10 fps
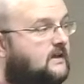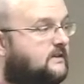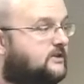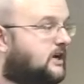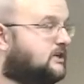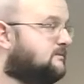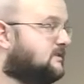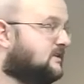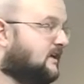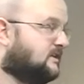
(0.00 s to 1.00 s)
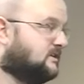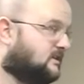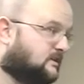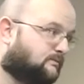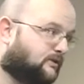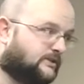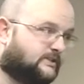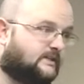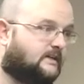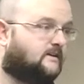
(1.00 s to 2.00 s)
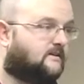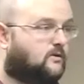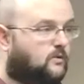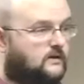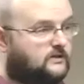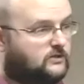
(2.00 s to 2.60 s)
The judgments in Exodus proceed according